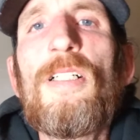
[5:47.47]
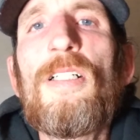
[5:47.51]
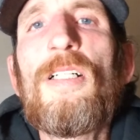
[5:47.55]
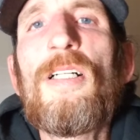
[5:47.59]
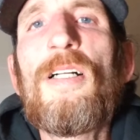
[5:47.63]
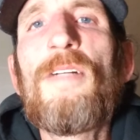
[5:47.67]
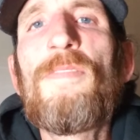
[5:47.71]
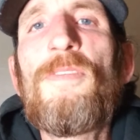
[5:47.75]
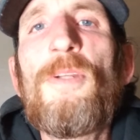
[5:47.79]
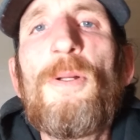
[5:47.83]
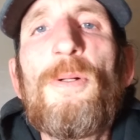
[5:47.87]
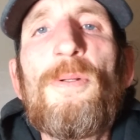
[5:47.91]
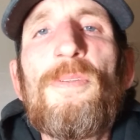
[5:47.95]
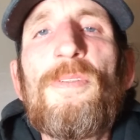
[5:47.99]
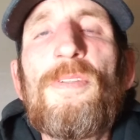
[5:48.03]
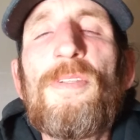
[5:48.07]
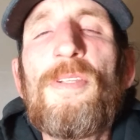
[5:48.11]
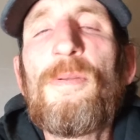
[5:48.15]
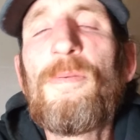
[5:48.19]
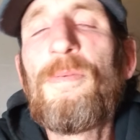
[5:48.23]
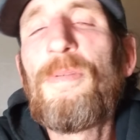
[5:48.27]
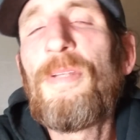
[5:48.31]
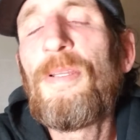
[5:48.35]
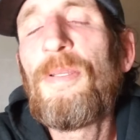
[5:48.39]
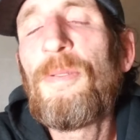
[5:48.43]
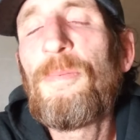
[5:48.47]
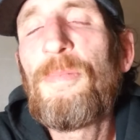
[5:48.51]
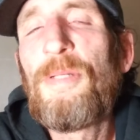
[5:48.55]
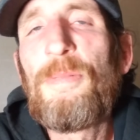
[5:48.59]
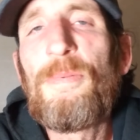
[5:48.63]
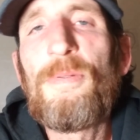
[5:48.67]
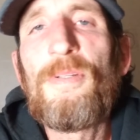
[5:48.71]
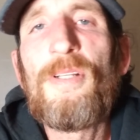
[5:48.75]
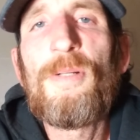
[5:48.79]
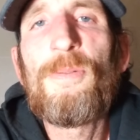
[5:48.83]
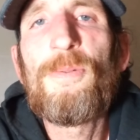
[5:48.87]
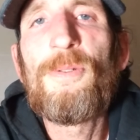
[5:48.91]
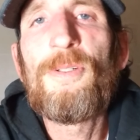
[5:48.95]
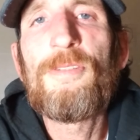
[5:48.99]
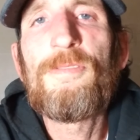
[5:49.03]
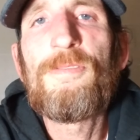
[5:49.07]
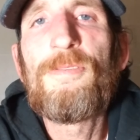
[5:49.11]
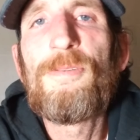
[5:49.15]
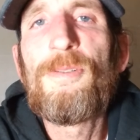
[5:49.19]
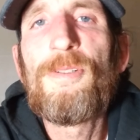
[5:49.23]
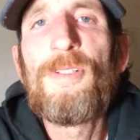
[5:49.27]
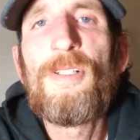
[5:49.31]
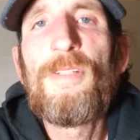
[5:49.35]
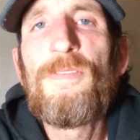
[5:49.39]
I've known the people I work for.